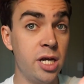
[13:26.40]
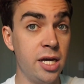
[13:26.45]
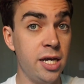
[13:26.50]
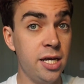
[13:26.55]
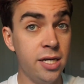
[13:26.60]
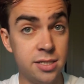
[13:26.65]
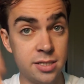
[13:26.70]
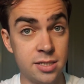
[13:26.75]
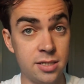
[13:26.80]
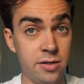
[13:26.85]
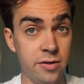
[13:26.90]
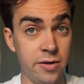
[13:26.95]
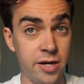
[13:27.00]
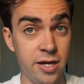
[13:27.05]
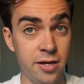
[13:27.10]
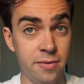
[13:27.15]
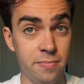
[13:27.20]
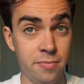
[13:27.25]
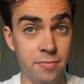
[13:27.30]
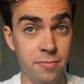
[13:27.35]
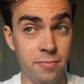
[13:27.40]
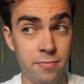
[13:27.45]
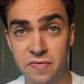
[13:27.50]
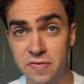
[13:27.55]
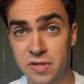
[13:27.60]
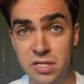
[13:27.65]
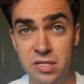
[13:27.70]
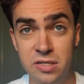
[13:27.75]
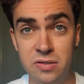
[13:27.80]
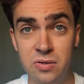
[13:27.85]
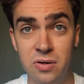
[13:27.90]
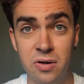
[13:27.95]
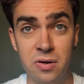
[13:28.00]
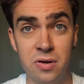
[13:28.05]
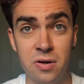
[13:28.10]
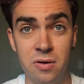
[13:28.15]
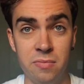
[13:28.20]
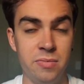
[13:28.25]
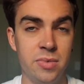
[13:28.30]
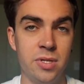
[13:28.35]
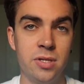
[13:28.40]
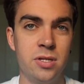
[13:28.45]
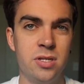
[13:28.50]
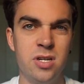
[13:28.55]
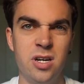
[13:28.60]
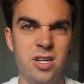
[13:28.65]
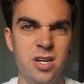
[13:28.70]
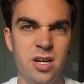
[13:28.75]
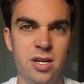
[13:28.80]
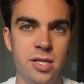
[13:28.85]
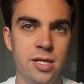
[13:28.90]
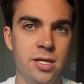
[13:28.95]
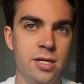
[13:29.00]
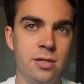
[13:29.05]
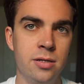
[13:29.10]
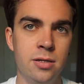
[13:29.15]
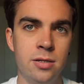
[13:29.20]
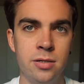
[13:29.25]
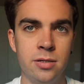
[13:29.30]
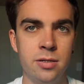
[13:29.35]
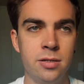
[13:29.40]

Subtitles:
Twitter, Instagram, vivaladil.com. Don't go there.